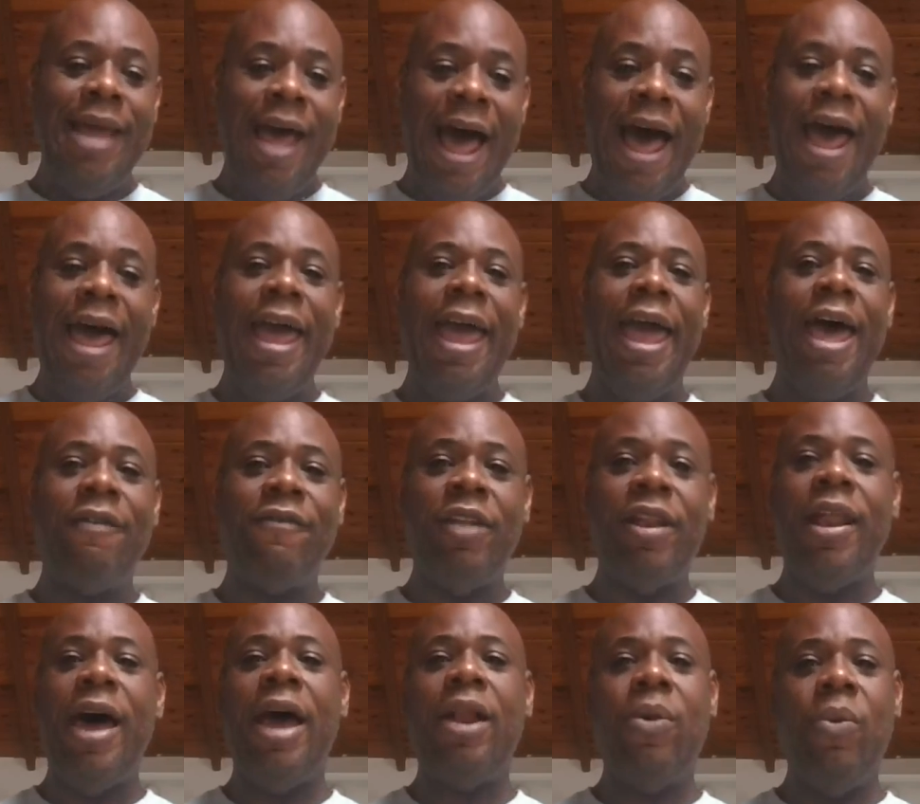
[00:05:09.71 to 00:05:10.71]
I have a
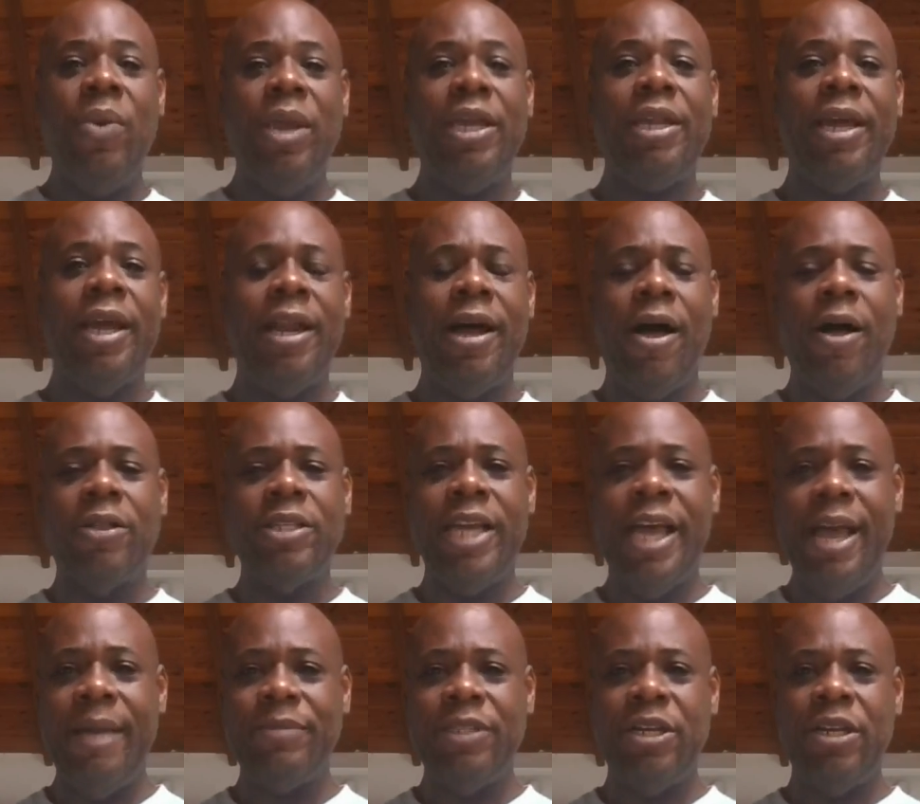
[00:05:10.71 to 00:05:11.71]
lot of weed at all
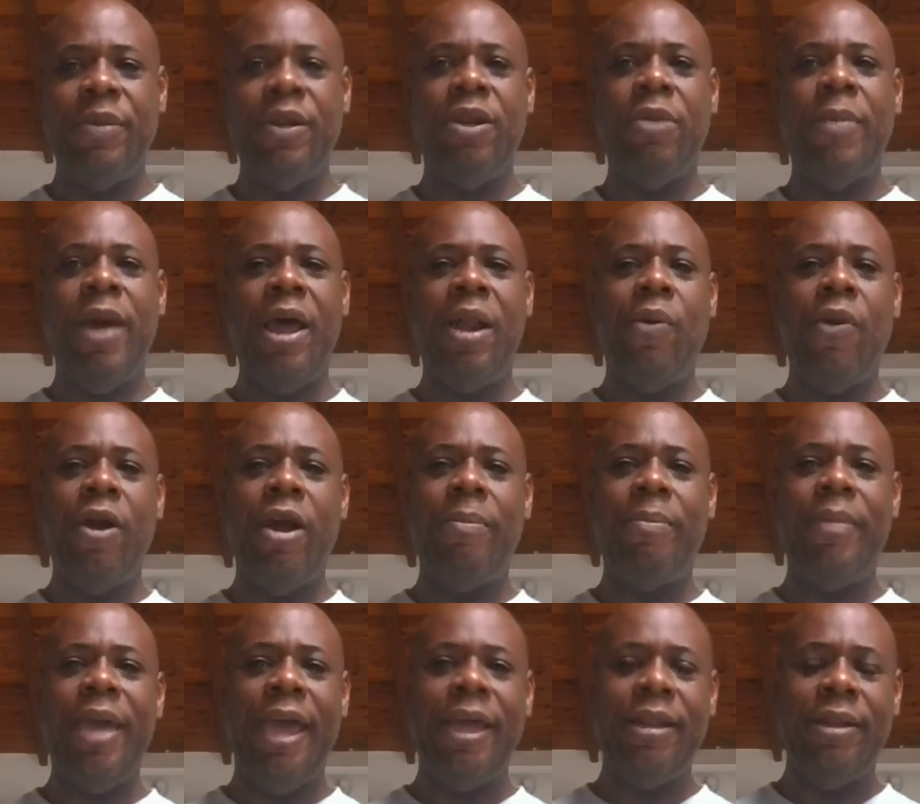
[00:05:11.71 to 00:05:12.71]
times on me, no matter where
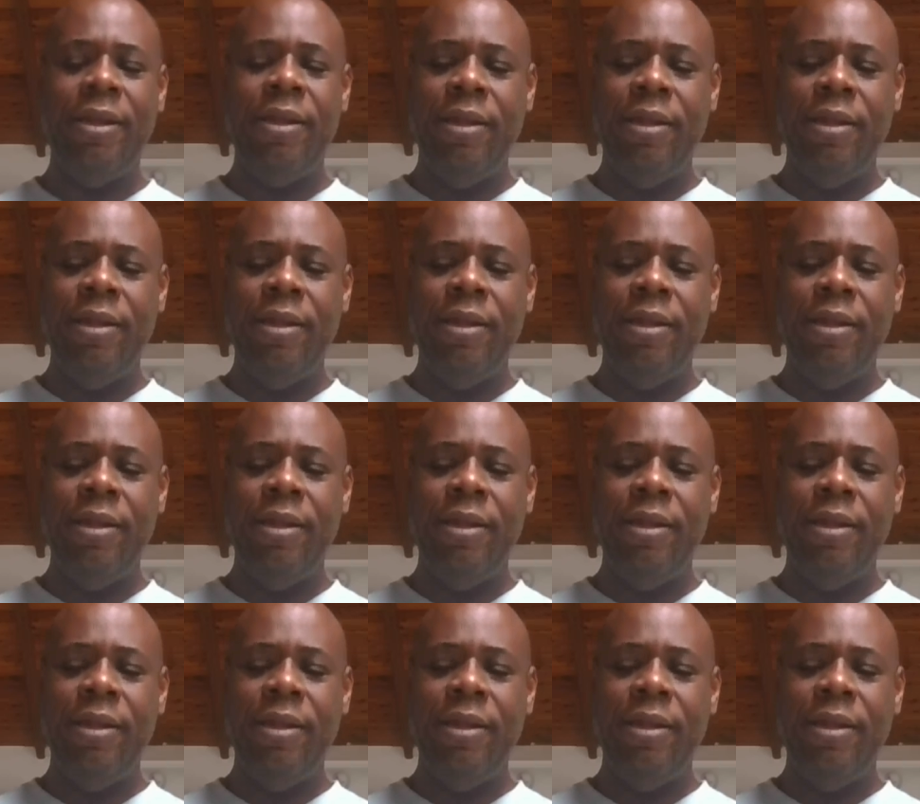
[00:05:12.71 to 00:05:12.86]
I'm at.